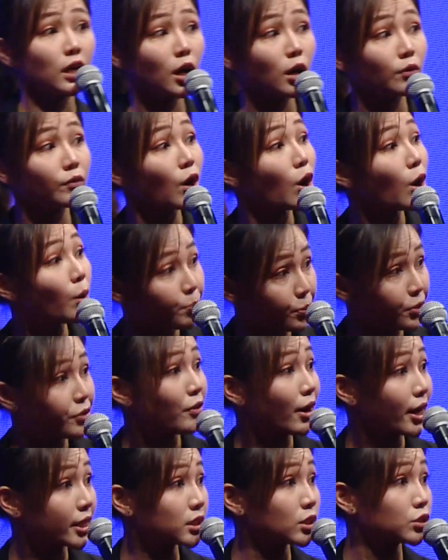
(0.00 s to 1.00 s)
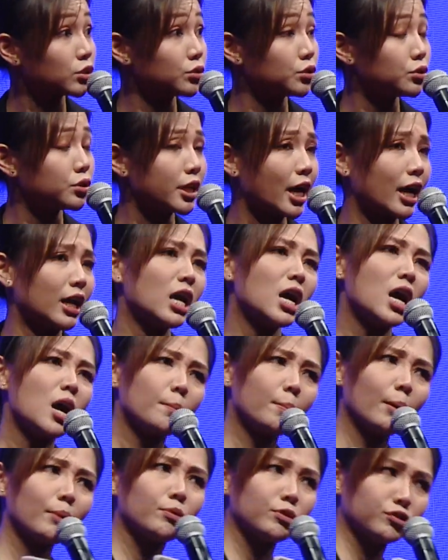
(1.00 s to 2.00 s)
a copywriter to do that.
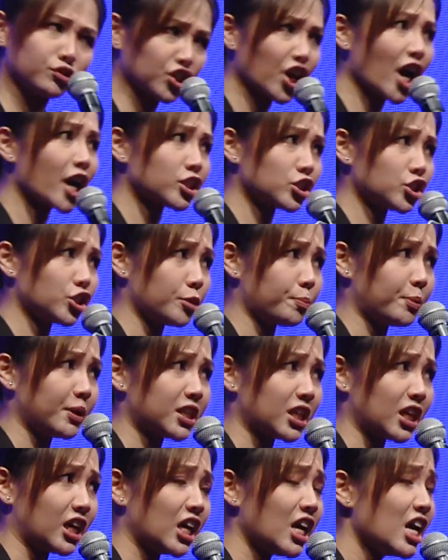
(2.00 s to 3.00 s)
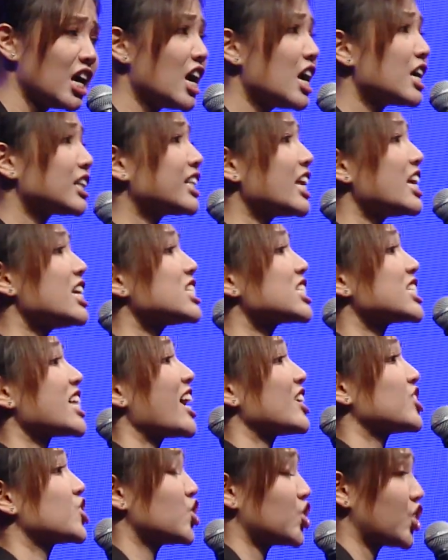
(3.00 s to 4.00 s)
But with ChatGPT, things
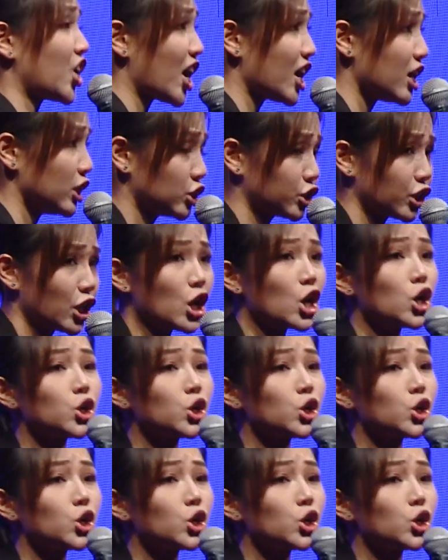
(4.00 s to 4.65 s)
has changed.